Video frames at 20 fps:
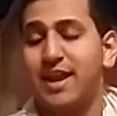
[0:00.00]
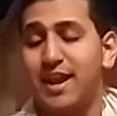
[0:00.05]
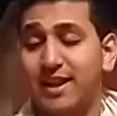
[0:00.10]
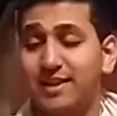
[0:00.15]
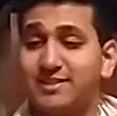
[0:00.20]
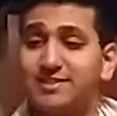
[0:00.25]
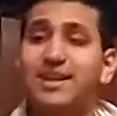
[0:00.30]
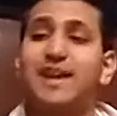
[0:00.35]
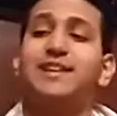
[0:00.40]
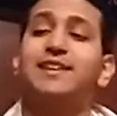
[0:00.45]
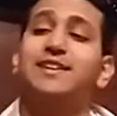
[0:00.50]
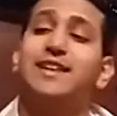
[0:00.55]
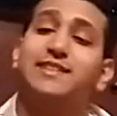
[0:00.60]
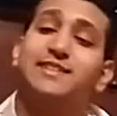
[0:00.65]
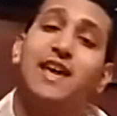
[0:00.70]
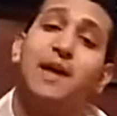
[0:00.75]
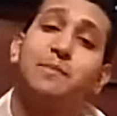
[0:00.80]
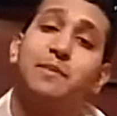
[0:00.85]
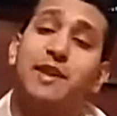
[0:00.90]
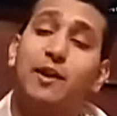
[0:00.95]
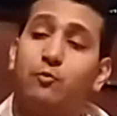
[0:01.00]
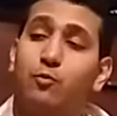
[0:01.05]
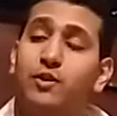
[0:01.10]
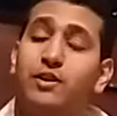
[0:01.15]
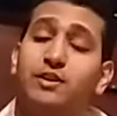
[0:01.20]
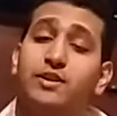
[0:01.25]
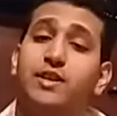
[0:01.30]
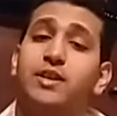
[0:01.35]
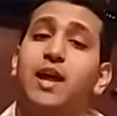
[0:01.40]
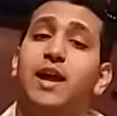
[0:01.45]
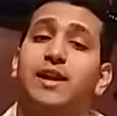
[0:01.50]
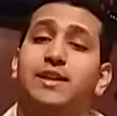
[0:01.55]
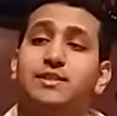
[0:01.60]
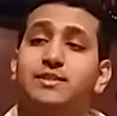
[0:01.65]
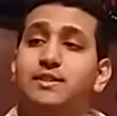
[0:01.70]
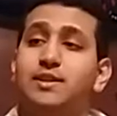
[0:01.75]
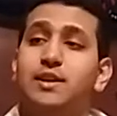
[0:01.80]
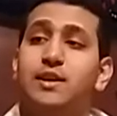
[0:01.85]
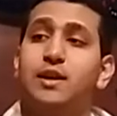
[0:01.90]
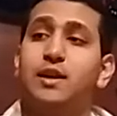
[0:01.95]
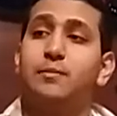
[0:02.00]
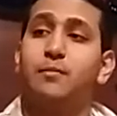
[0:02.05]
And sadly, that's happening at one of the nights.